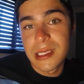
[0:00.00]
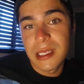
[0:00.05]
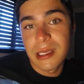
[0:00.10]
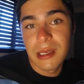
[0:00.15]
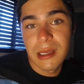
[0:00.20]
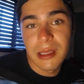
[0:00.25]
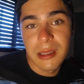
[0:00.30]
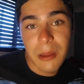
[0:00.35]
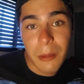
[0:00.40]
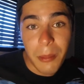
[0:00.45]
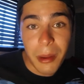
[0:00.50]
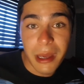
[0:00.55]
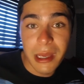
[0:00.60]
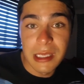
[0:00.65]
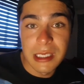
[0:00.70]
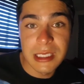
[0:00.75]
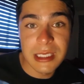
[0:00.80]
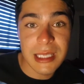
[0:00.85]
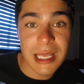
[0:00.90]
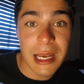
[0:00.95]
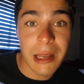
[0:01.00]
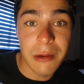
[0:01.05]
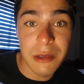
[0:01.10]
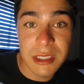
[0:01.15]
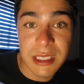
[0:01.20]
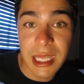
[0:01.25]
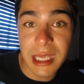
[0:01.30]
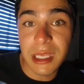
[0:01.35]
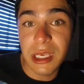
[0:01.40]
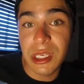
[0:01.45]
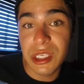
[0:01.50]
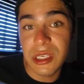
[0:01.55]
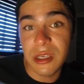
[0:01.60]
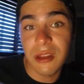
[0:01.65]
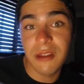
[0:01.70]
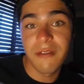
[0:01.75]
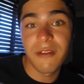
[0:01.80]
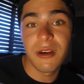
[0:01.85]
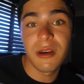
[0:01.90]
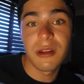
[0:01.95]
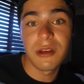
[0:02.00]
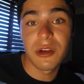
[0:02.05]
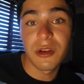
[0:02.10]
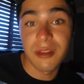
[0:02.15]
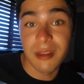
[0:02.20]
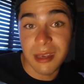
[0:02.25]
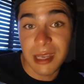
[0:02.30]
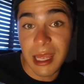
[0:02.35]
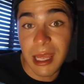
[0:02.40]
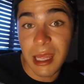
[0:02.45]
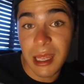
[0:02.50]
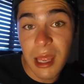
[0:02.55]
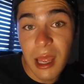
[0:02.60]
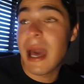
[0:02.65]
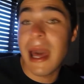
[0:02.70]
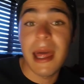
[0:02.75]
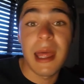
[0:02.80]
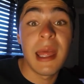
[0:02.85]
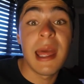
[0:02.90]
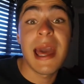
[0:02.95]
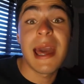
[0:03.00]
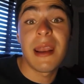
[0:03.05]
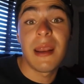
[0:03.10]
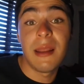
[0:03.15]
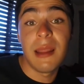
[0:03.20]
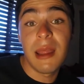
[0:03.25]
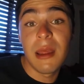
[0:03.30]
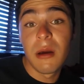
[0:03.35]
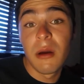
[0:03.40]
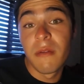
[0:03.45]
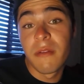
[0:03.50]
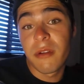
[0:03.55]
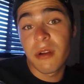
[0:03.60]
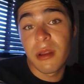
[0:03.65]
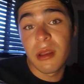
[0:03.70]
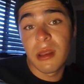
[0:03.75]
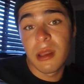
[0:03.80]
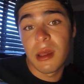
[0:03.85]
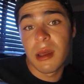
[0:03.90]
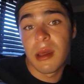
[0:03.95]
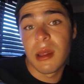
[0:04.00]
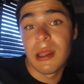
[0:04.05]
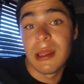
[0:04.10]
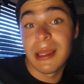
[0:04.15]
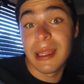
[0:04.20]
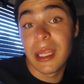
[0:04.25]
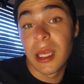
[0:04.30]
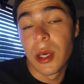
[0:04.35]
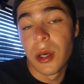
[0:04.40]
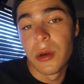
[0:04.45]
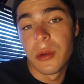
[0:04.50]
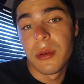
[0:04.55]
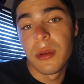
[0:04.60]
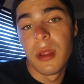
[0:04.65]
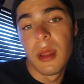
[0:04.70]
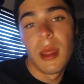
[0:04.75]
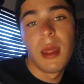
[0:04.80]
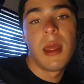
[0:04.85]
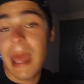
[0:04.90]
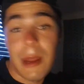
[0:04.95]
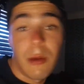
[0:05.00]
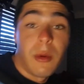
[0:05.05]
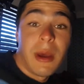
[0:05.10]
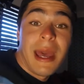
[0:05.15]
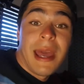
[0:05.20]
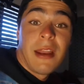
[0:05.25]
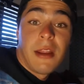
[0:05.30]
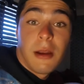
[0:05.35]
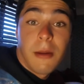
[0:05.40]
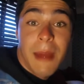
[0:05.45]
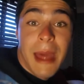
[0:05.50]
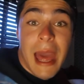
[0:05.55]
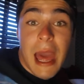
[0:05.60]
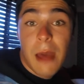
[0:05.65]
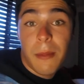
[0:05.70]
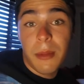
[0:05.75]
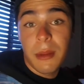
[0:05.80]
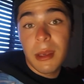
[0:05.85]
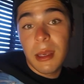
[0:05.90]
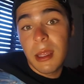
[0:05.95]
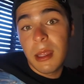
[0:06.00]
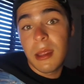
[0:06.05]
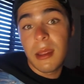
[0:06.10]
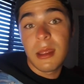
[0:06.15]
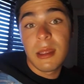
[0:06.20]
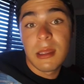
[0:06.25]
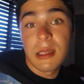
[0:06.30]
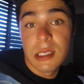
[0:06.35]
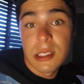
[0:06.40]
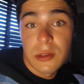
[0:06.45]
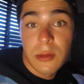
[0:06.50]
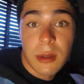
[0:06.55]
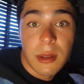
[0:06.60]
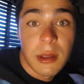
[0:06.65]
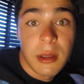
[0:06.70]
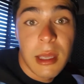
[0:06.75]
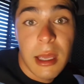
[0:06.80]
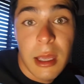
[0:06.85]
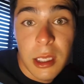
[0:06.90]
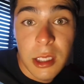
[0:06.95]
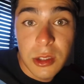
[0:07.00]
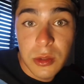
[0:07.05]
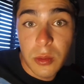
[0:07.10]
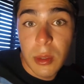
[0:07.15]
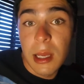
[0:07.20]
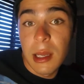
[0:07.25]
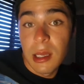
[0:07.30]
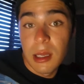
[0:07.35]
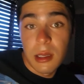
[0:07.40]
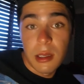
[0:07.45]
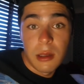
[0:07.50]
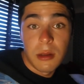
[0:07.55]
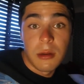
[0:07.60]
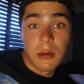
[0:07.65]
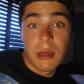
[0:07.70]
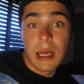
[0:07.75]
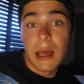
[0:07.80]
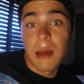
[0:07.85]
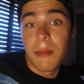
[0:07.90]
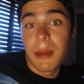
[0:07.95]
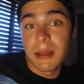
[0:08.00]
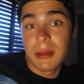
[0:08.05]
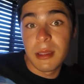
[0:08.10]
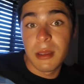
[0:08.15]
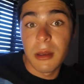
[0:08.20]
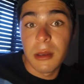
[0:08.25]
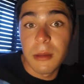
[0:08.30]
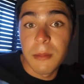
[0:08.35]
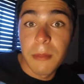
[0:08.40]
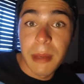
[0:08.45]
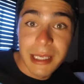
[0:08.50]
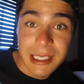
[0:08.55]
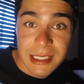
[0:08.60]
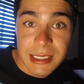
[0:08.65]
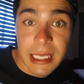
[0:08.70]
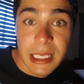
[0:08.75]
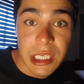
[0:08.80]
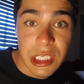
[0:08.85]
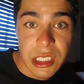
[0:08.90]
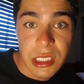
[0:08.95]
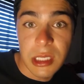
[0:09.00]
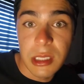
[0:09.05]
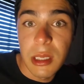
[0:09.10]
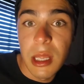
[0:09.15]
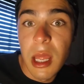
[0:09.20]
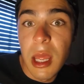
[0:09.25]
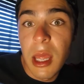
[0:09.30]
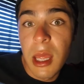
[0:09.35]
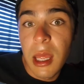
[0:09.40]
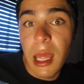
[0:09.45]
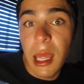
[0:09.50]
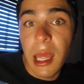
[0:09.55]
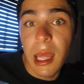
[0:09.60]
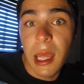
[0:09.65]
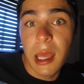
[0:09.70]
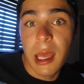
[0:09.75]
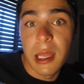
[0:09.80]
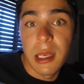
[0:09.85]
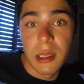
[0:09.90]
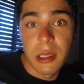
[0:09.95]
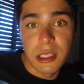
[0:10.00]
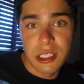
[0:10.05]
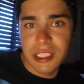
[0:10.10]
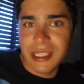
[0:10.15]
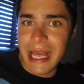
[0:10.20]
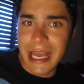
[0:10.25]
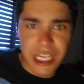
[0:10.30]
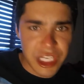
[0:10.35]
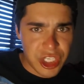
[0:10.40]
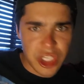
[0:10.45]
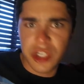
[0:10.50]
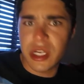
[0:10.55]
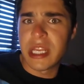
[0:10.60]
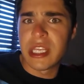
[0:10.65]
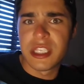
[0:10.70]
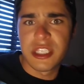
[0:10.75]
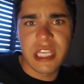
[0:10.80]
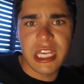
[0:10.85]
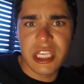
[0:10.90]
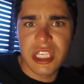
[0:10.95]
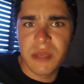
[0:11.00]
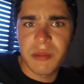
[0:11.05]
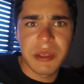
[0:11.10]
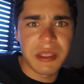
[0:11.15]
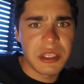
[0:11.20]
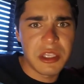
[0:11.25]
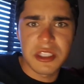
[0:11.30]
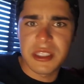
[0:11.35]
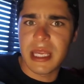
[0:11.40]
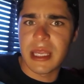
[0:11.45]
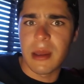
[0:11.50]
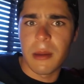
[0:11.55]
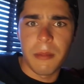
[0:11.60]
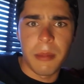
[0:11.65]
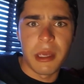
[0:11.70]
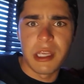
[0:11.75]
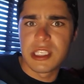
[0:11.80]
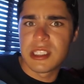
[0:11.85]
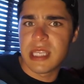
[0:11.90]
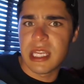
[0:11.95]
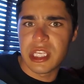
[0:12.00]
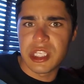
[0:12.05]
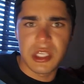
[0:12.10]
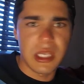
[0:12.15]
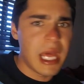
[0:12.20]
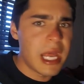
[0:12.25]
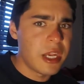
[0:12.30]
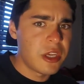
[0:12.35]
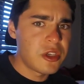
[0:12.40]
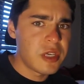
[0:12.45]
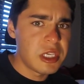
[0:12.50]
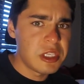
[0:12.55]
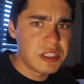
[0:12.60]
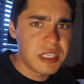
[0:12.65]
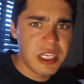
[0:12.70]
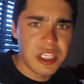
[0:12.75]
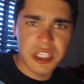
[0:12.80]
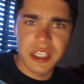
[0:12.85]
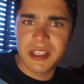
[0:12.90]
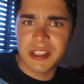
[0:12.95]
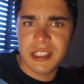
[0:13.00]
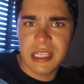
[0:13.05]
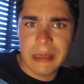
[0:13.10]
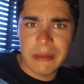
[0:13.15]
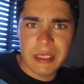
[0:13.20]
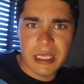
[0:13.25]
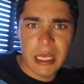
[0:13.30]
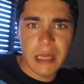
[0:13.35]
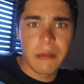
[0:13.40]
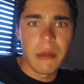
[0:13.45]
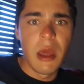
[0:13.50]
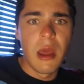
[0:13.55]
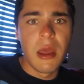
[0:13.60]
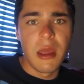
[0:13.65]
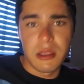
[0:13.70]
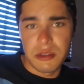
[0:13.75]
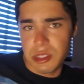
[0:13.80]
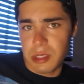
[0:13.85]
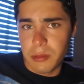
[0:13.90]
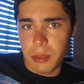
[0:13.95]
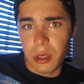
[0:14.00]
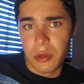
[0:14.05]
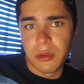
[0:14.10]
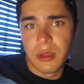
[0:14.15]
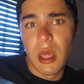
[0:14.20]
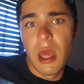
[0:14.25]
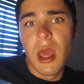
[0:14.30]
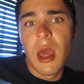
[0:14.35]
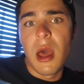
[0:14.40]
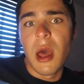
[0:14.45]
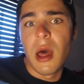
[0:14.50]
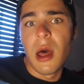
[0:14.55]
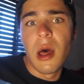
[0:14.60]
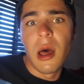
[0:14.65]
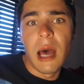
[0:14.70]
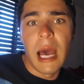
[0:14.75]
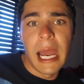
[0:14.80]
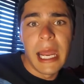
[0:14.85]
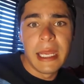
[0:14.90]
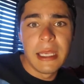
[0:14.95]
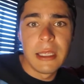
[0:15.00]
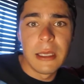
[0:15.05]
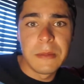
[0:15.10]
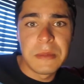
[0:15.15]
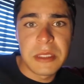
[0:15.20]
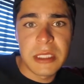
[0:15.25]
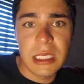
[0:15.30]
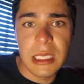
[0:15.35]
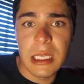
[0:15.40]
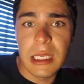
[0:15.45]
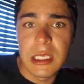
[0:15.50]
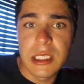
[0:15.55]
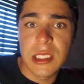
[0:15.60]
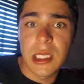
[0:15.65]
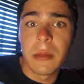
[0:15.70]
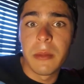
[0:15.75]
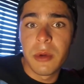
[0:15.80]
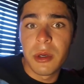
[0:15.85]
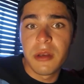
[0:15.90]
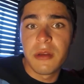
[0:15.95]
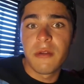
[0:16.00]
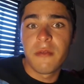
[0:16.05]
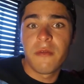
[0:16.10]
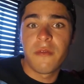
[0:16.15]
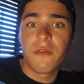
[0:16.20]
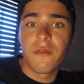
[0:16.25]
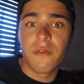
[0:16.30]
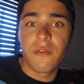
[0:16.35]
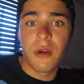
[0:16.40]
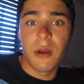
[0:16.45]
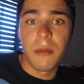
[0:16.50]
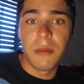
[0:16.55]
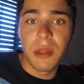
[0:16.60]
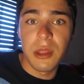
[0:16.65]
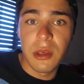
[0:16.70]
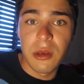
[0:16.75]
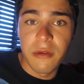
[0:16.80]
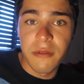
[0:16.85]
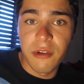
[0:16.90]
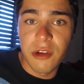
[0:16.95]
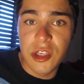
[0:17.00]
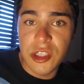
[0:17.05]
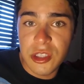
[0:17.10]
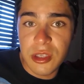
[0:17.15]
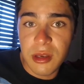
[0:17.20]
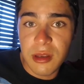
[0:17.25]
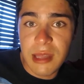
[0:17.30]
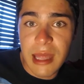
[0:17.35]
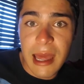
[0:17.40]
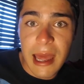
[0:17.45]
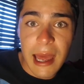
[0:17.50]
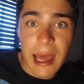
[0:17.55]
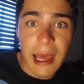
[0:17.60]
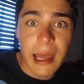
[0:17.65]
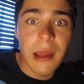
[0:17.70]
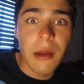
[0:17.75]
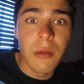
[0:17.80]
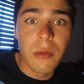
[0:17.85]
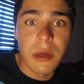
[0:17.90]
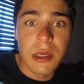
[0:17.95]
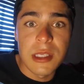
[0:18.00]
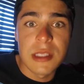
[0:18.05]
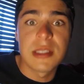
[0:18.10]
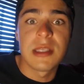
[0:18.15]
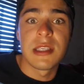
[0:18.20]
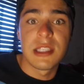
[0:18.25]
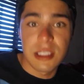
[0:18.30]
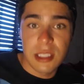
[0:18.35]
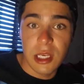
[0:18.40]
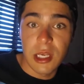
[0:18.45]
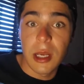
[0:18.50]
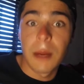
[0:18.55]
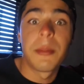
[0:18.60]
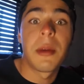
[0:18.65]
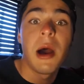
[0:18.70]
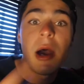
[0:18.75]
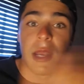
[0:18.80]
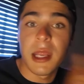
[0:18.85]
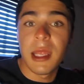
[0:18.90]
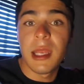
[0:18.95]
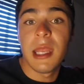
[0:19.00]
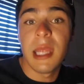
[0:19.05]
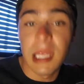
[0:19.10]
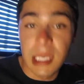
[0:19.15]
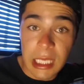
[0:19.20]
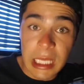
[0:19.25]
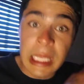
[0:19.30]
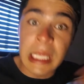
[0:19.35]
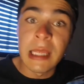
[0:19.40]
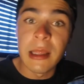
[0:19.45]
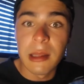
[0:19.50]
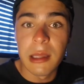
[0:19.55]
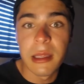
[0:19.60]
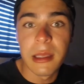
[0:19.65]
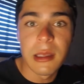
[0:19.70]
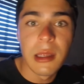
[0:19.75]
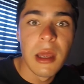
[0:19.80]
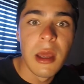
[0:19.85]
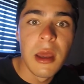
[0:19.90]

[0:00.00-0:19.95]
the bus that I was taking to Geneva during the day. It had a layover in Lyon, and what ended up happening is as well, I'm at the bus station and slash train station because it's like a bus station and a train station at the same time. It's like both. I end up seeing someone from the university that I was studying abroad in England.